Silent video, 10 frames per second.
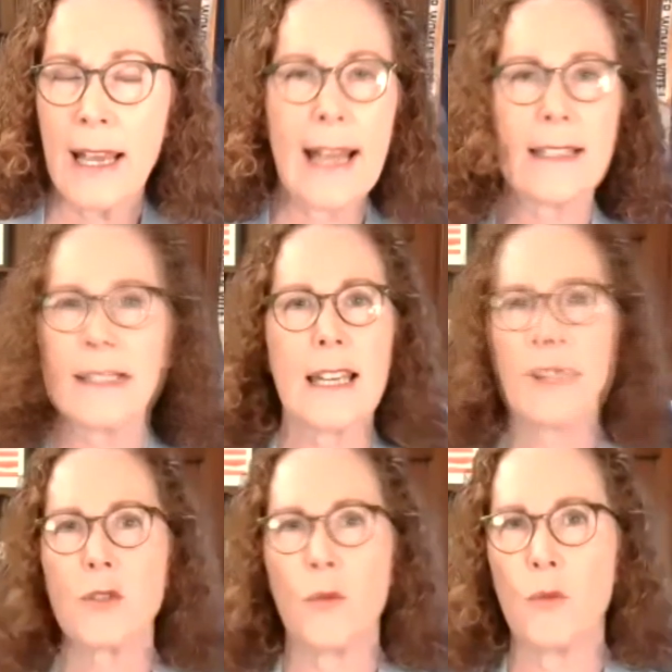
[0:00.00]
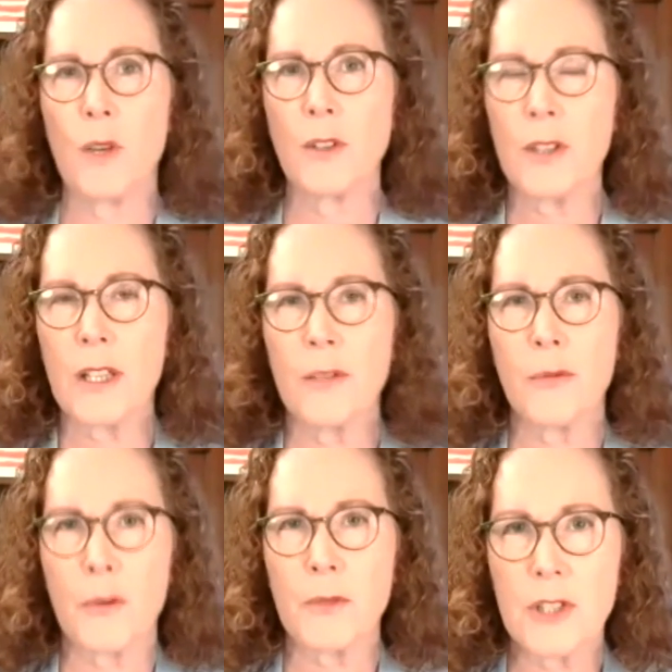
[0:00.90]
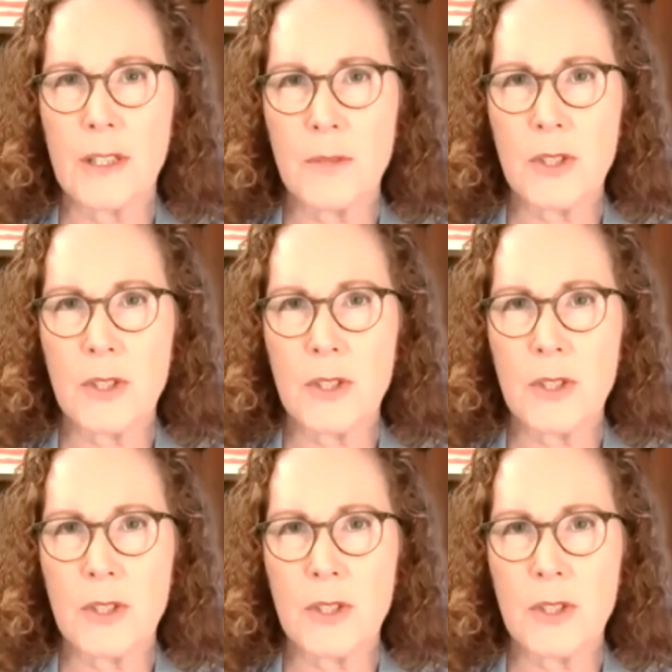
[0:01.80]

and says, we're looking for regime